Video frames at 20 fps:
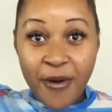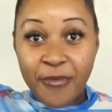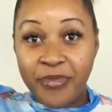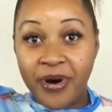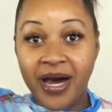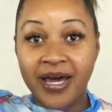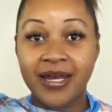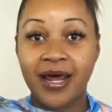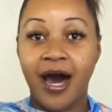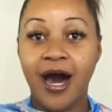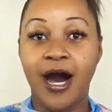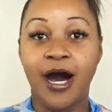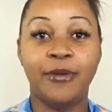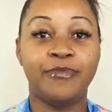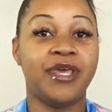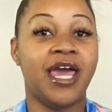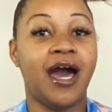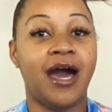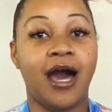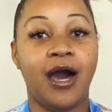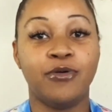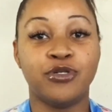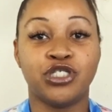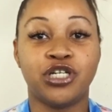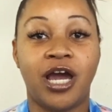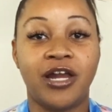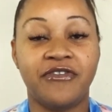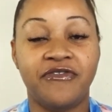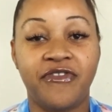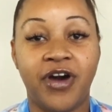but yeah, I was
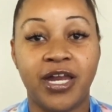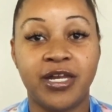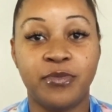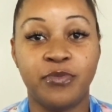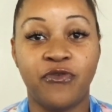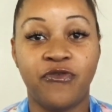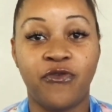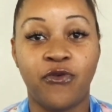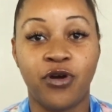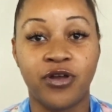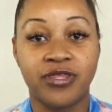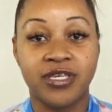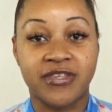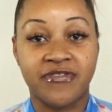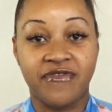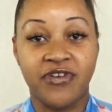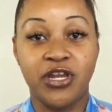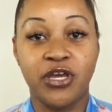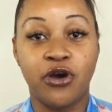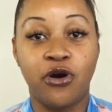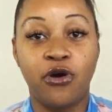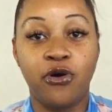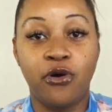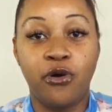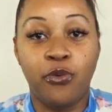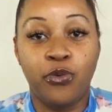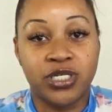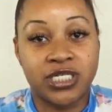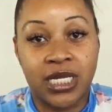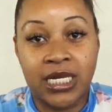trying to find it before this
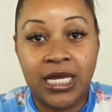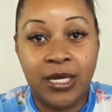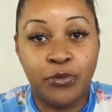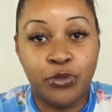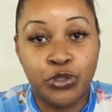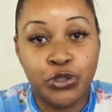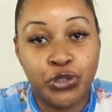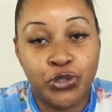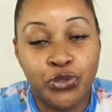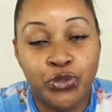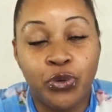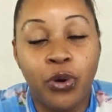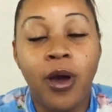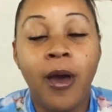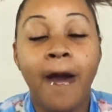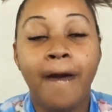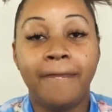video, was unable to.